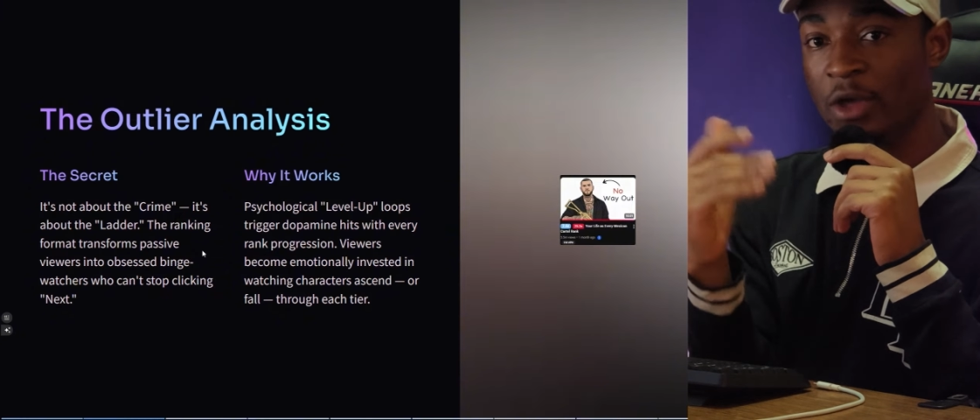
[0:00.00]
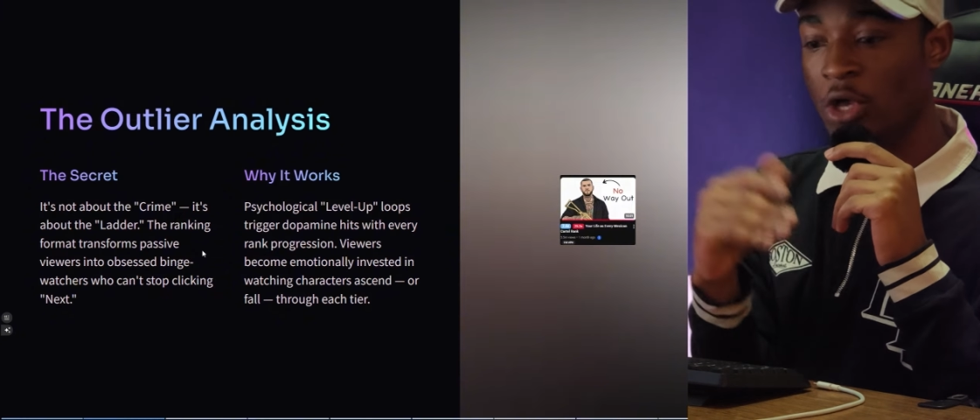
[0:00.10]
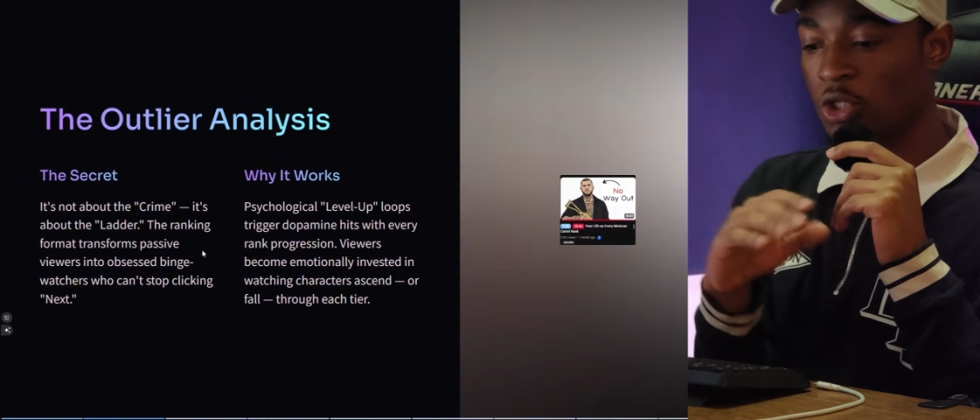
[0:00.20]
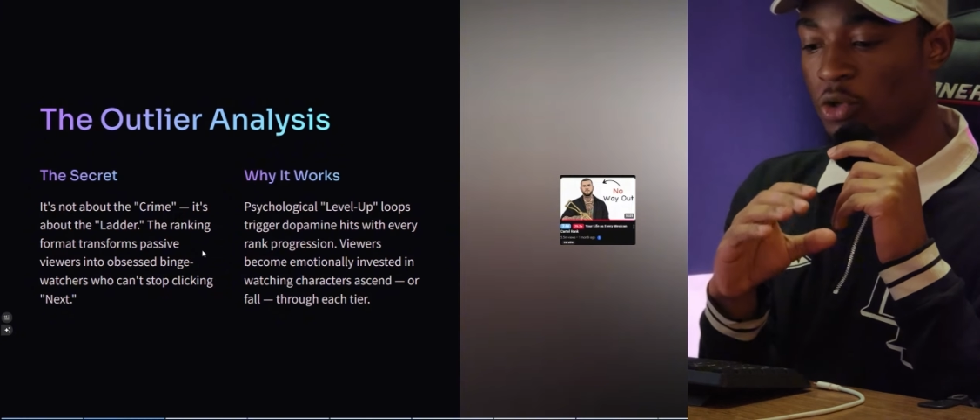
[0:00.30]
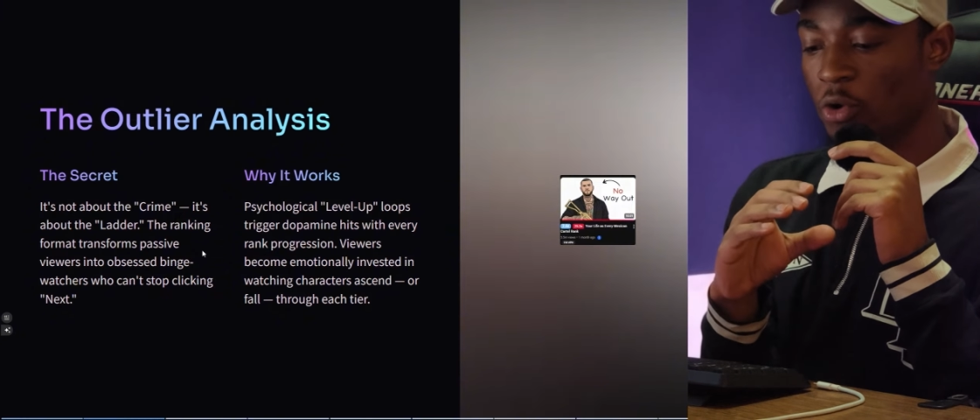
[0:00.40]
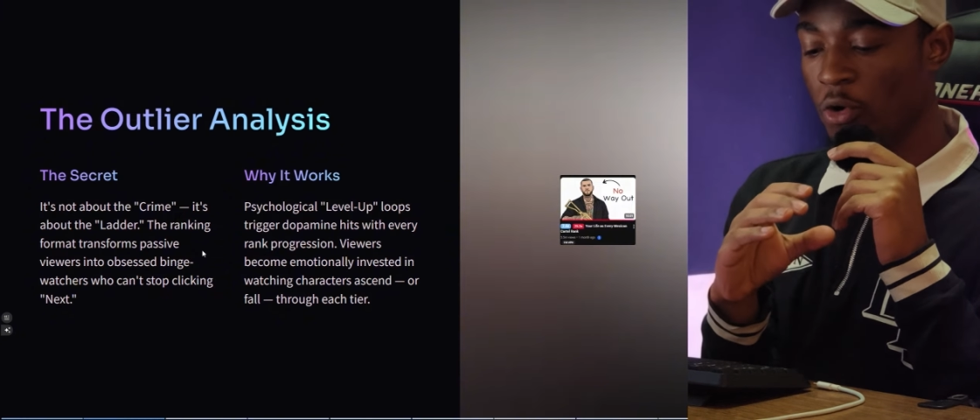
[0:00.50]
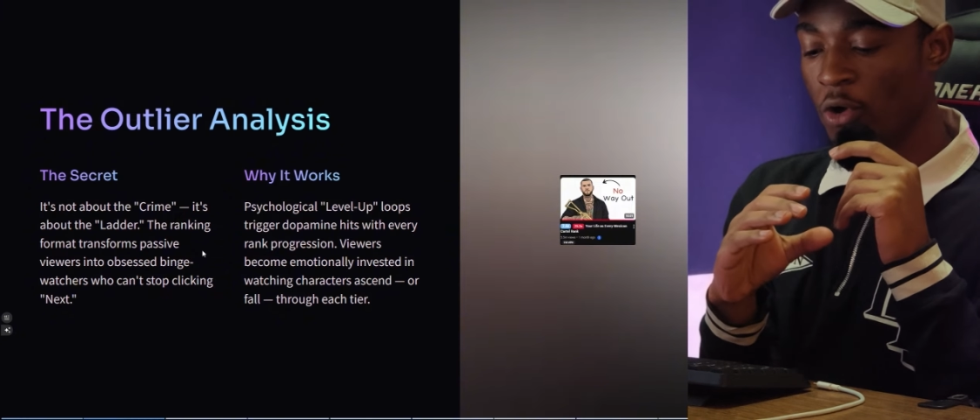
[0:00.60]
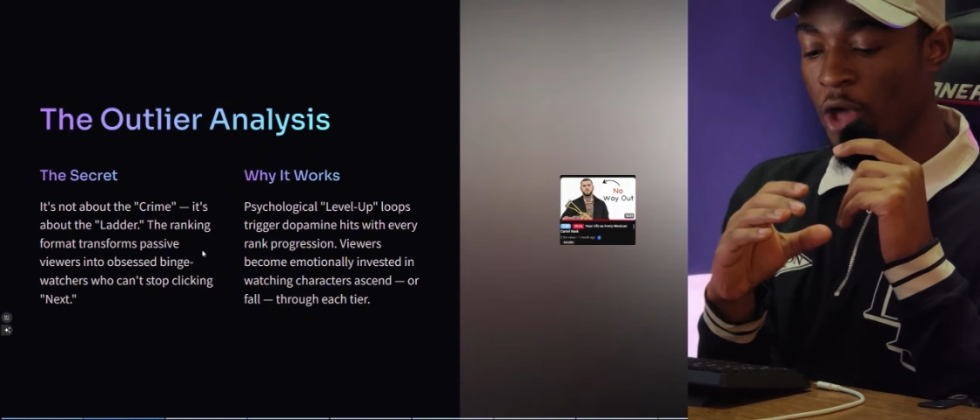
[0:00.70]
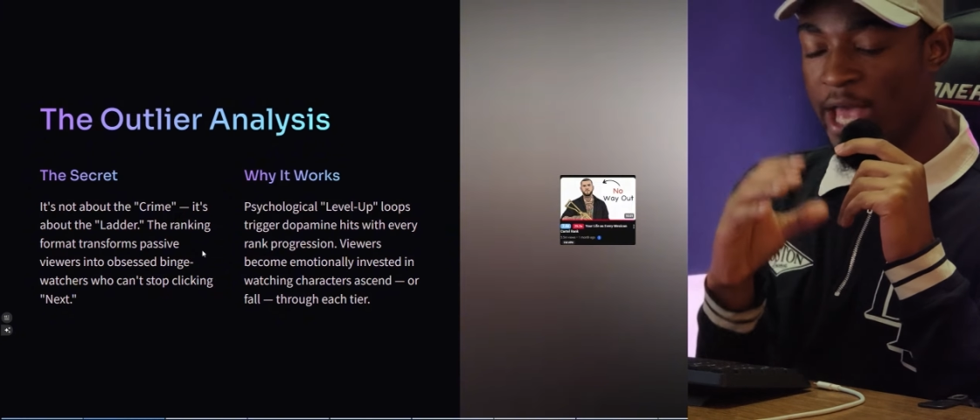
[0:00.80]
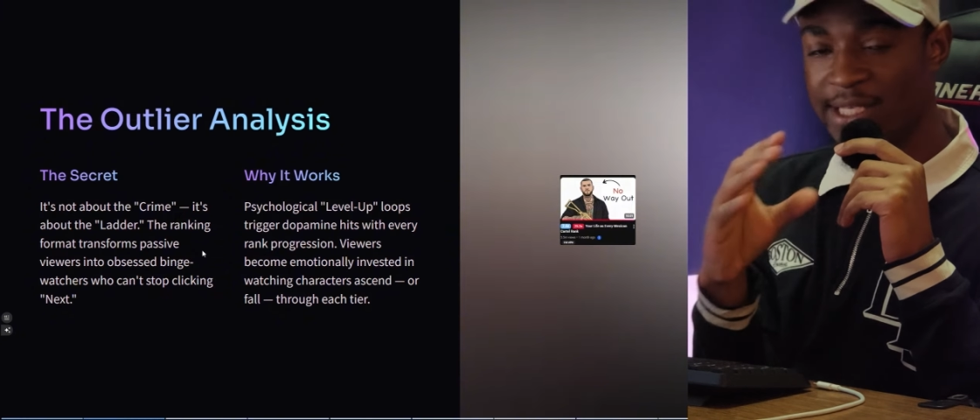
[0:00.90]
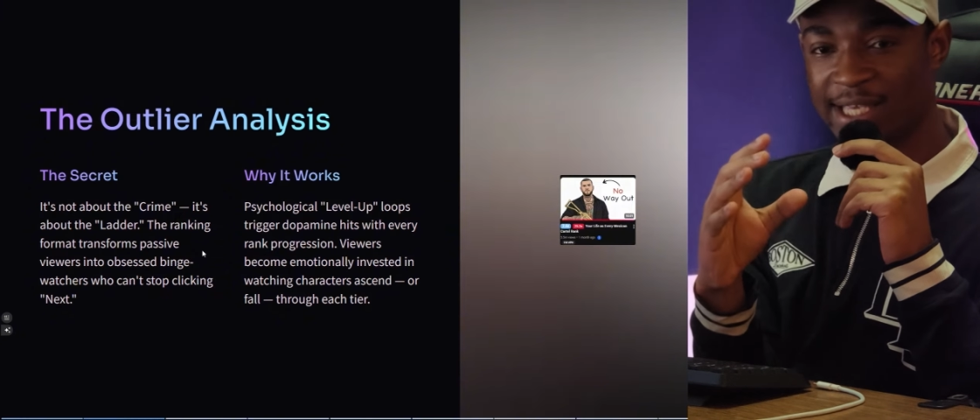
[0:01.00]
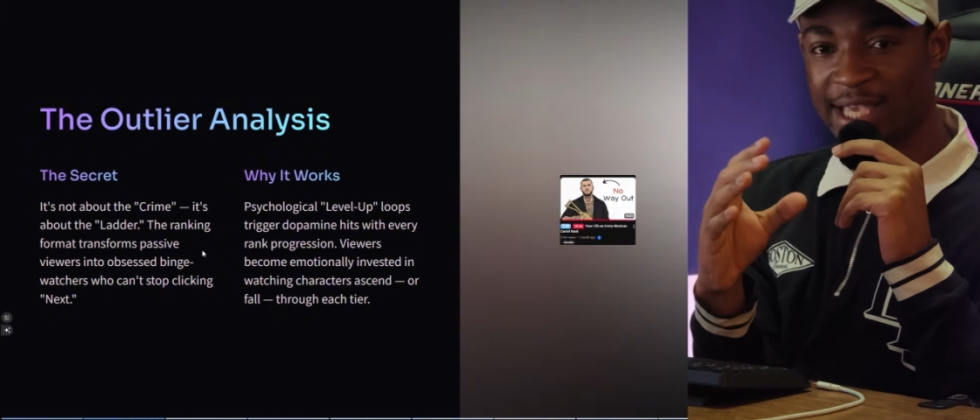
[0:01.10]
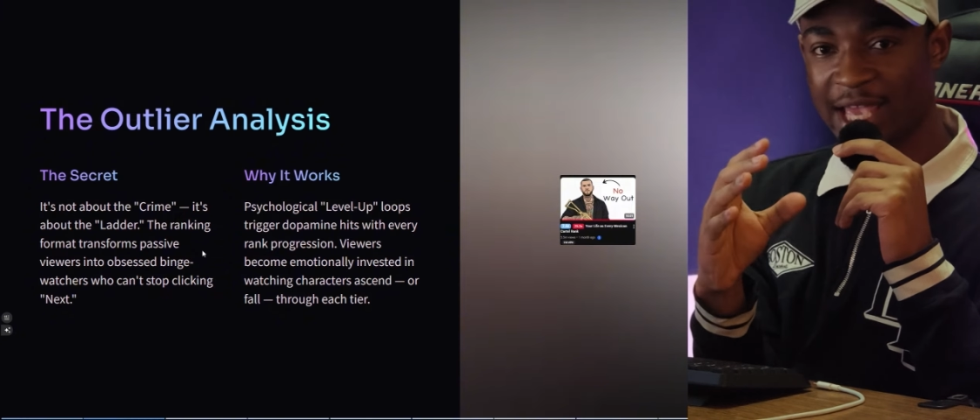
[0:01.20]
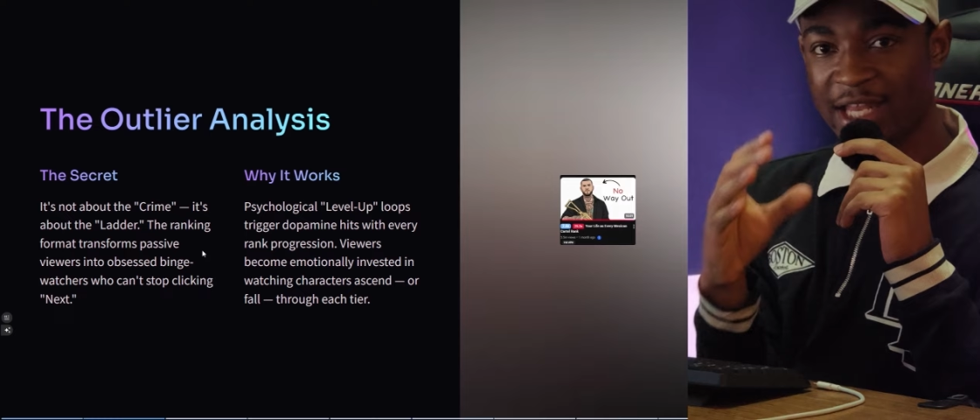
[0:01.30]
So in